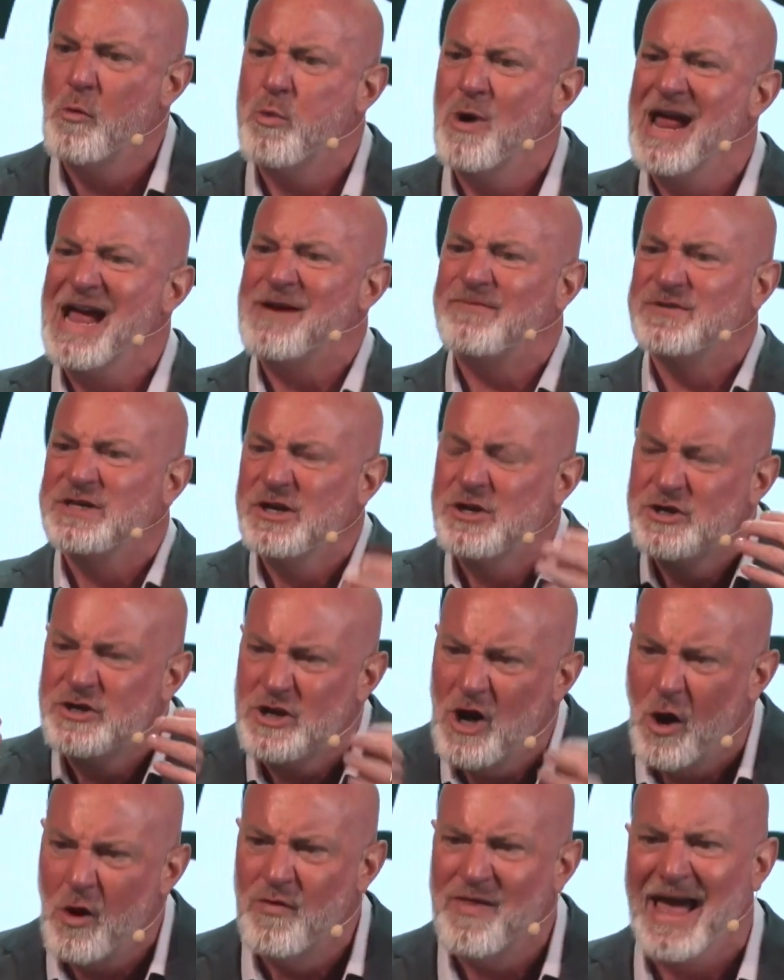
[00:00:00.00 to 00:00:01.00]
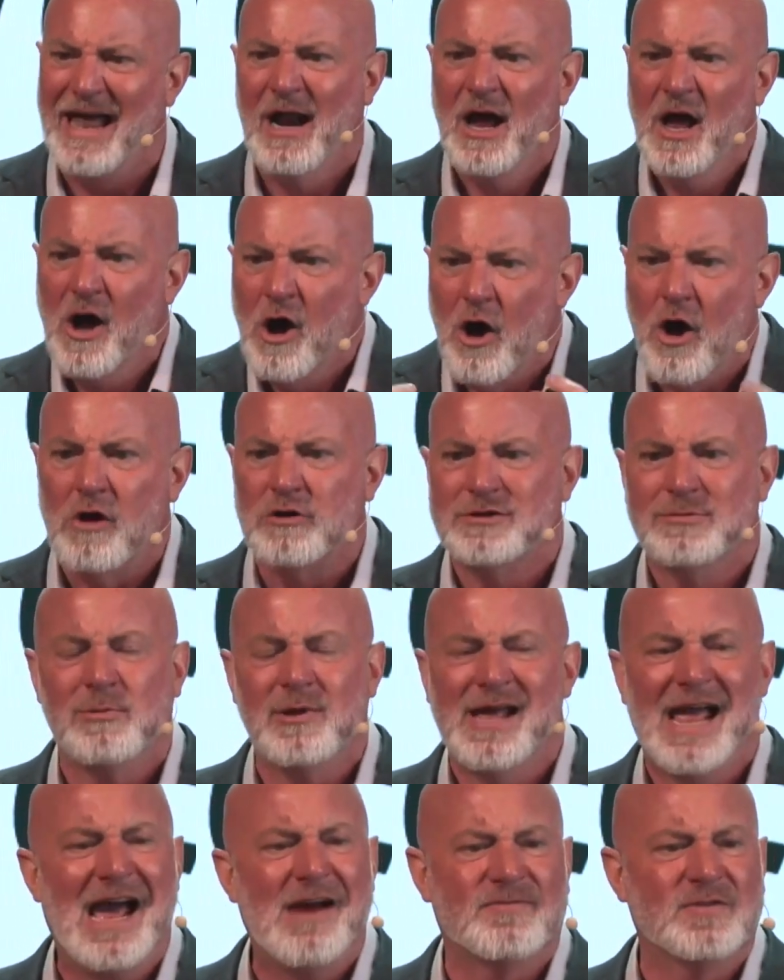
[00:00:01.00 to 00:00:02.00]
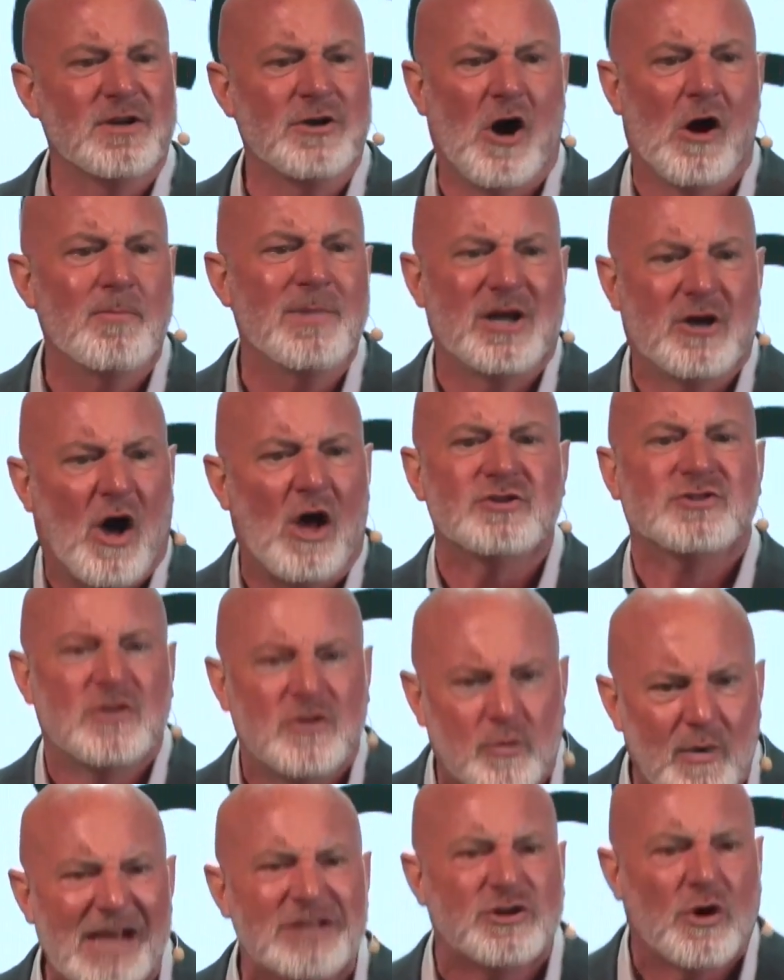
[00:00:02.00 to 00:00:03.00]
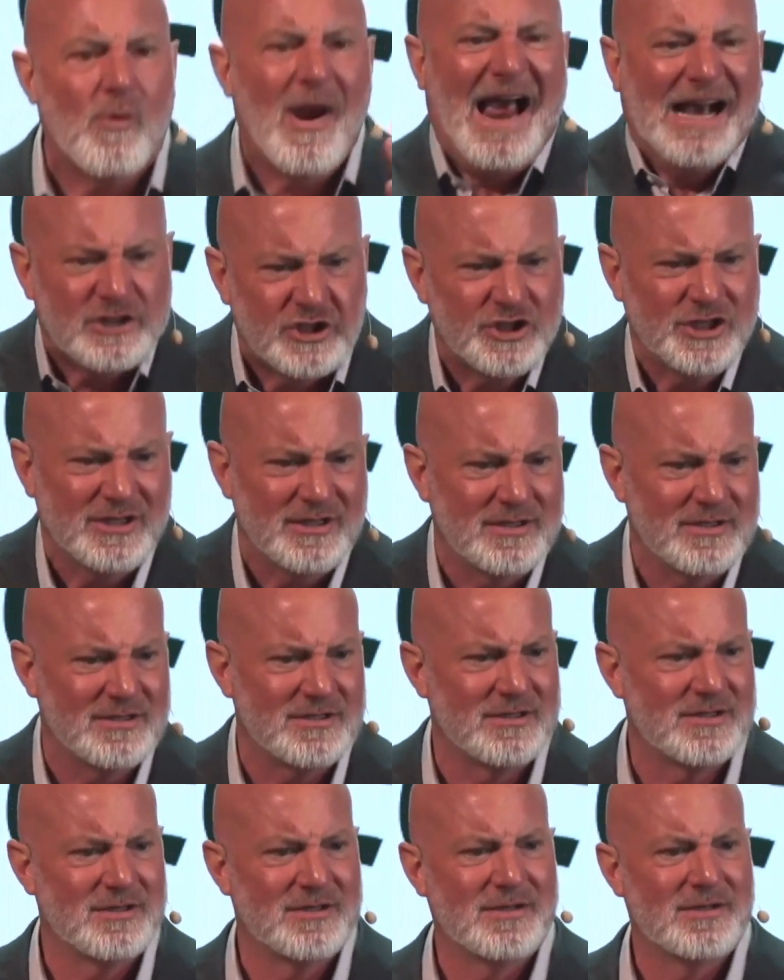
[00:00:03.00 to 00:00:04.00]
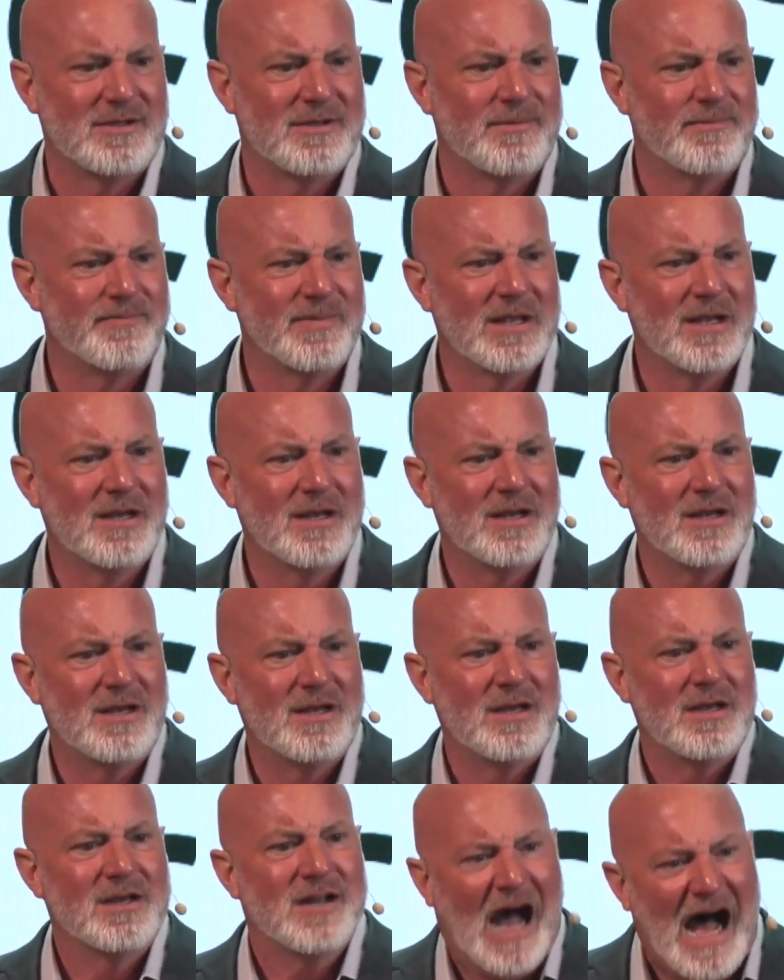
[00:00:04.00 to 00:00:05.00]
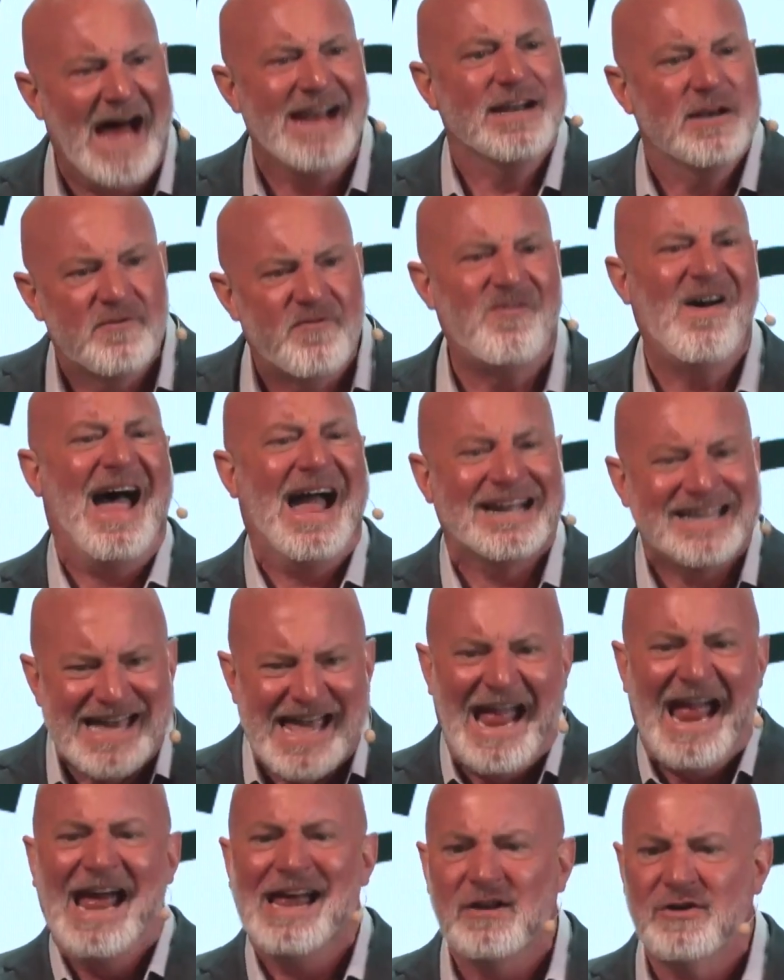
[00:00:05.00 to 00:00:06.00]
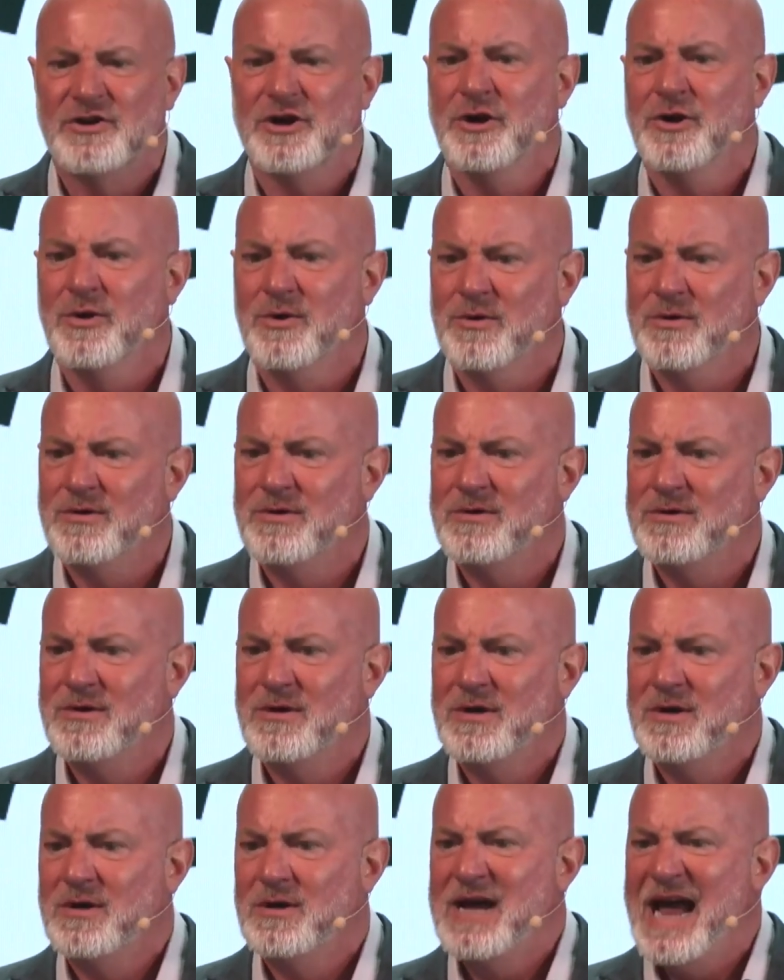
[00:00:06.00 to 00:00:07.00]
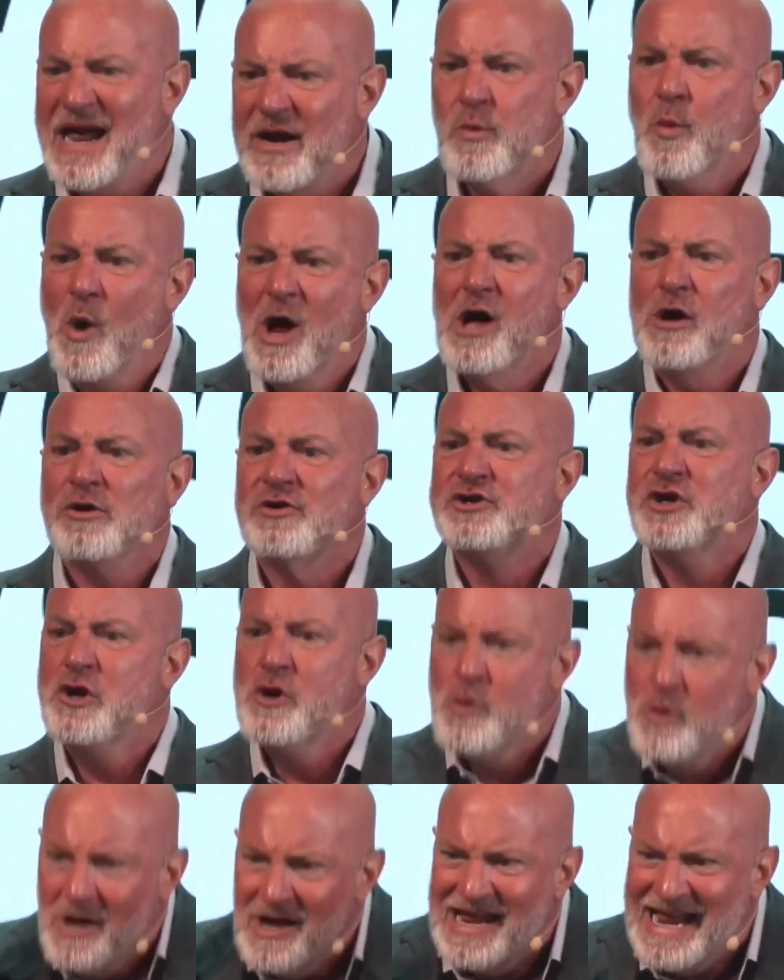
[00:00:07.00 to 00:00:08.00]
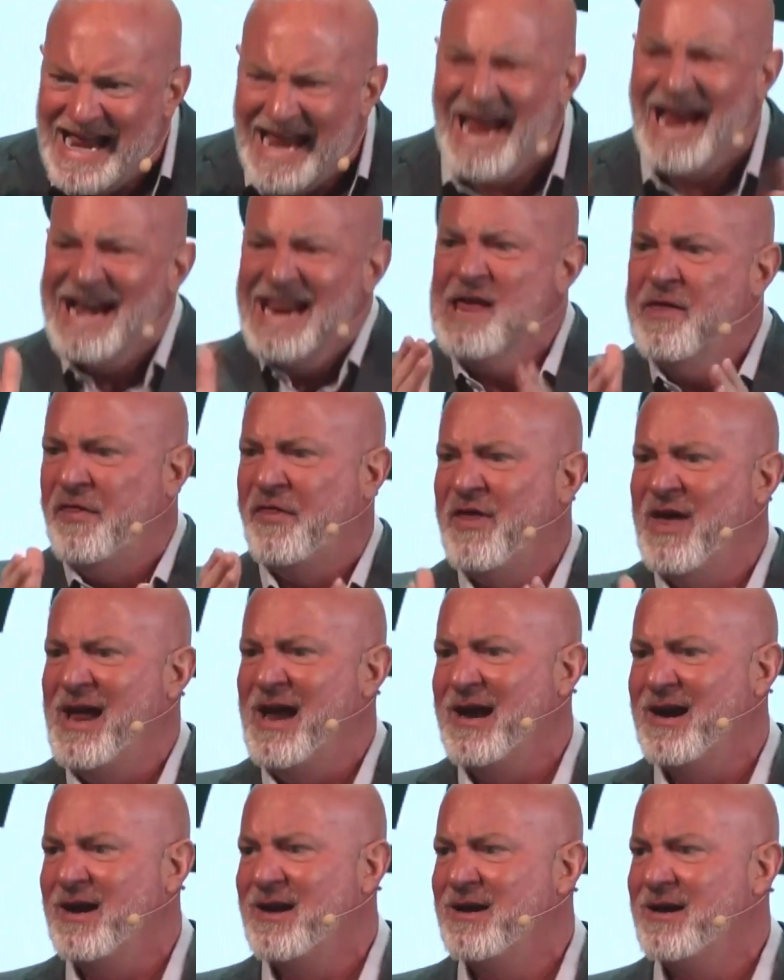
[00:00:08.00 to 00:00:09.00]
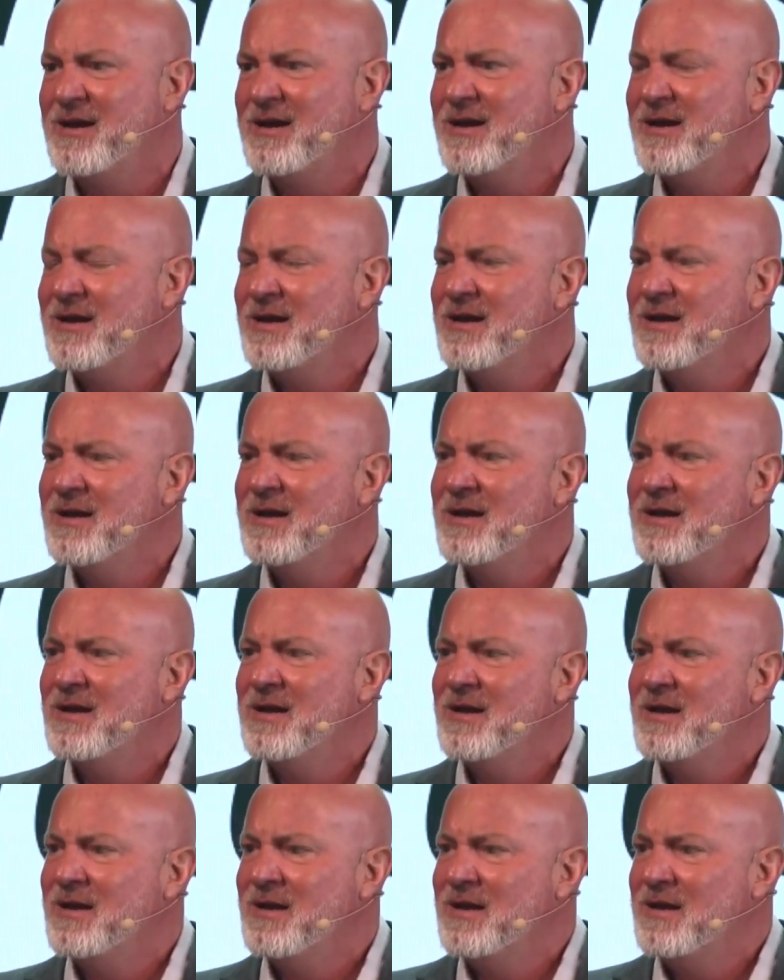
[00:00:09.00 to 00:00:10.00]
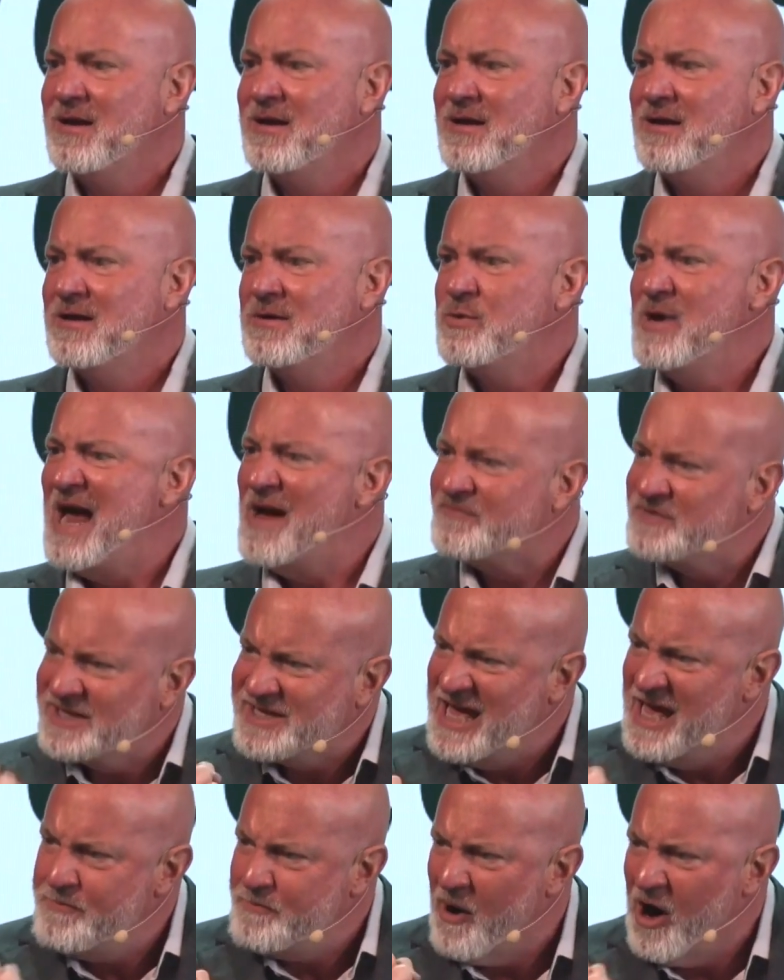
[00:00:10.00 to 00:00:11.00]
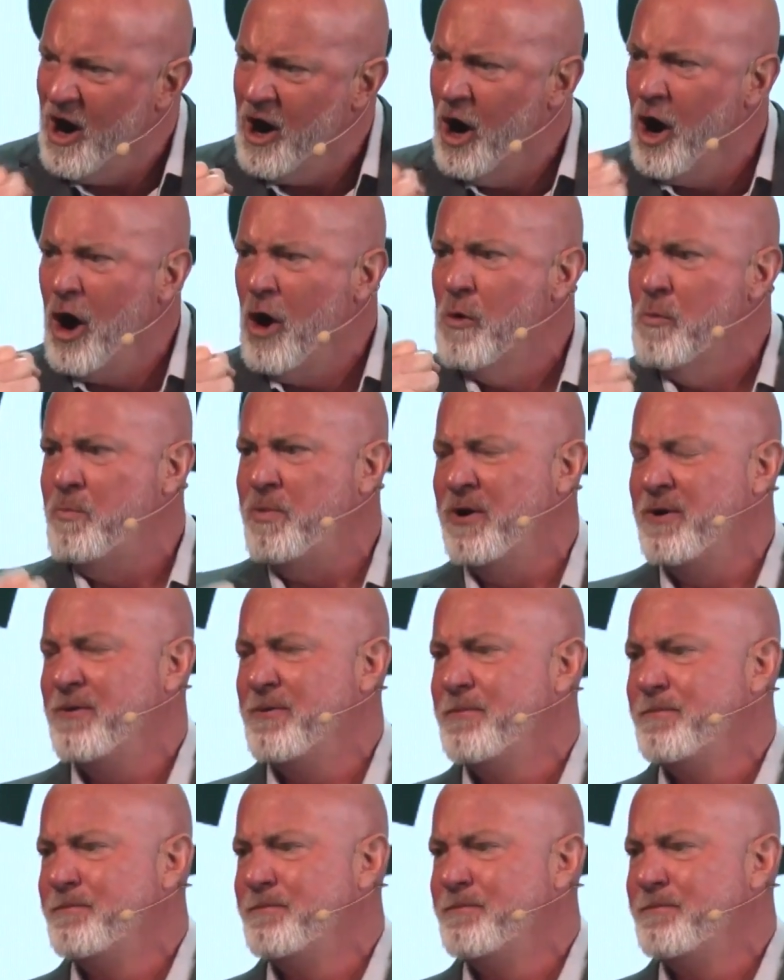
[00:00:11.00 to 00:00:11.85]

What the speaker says: We have to know that. Ultimately, we have to know because of the resurrection. God, in fact, can do and will do anything. We have to keep our hope.